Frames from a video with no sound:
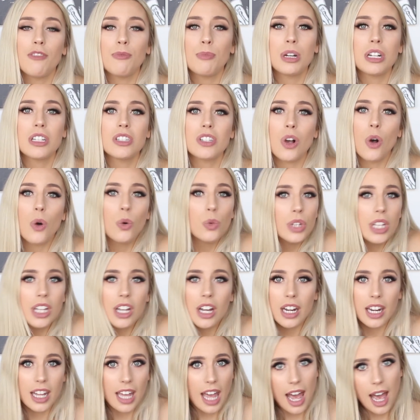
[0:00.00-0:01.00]
but it's only
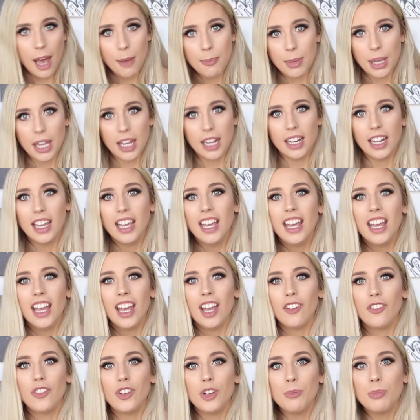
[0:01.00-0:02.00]
going to happen
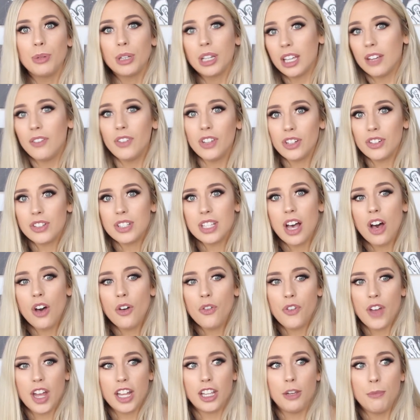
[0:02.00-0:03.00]
if you believe in
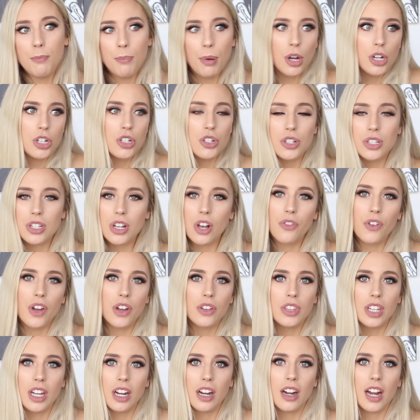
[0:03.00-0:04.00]
yourself and you push yourself
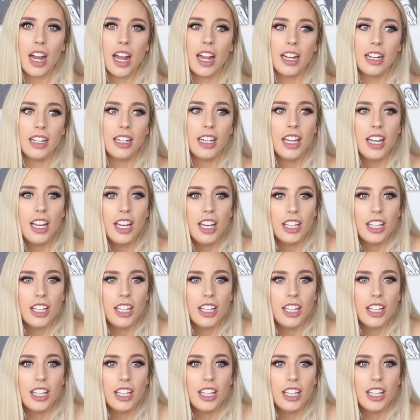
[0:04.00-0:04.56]
out there and